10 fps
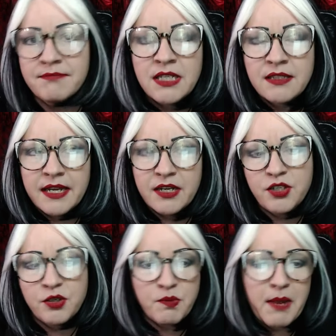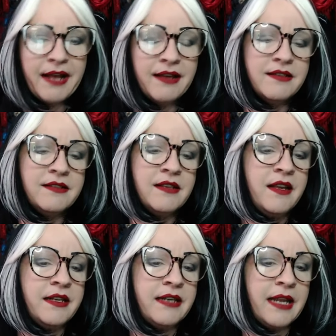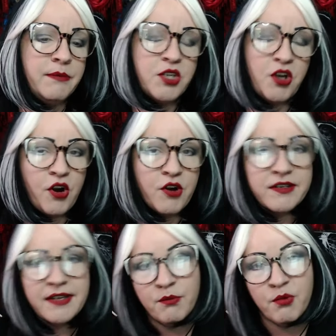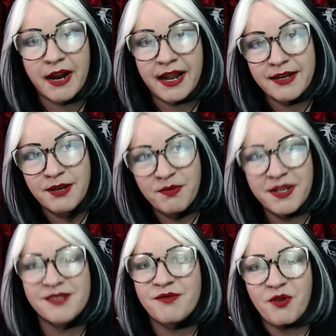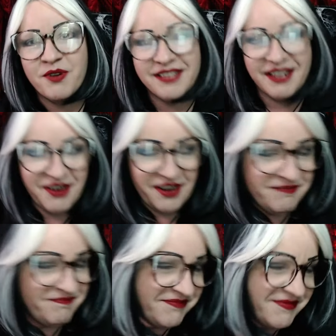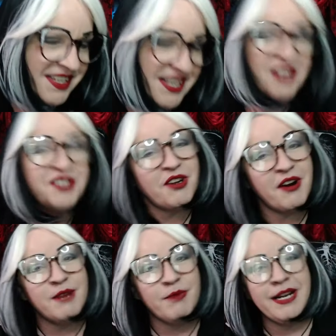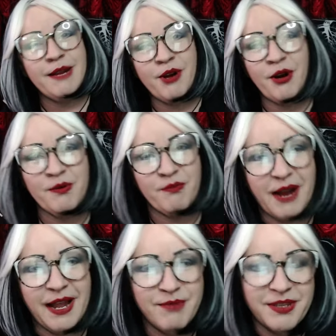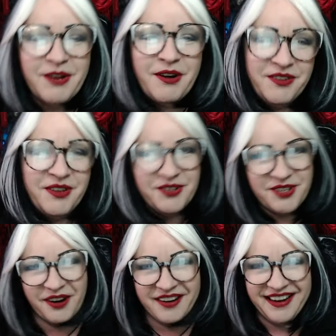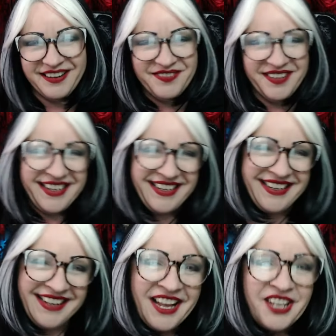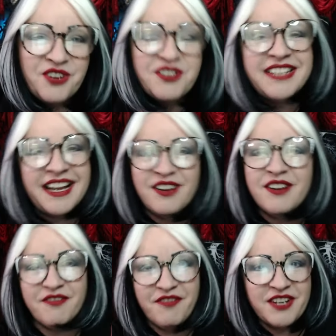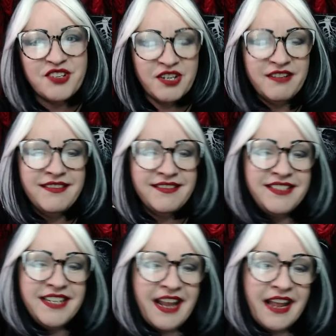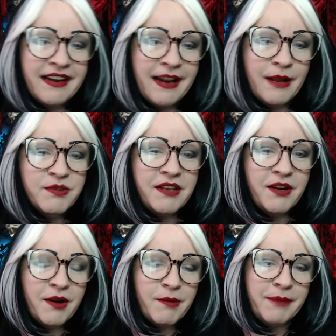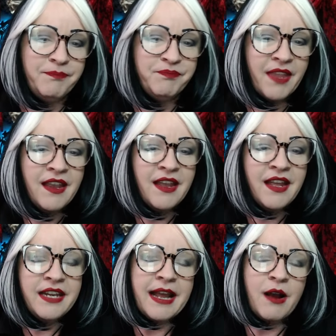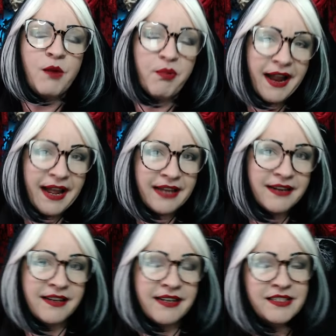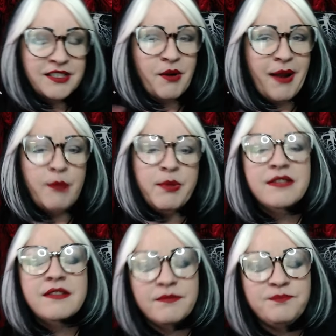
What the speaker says: like douchebags named Kurt and Brad, because of course they are. Sorry, anybody named Kurt and Brad, but those are kind of like your standard fiction dickhead names, you know what I mean? Now, Brad, it so happens,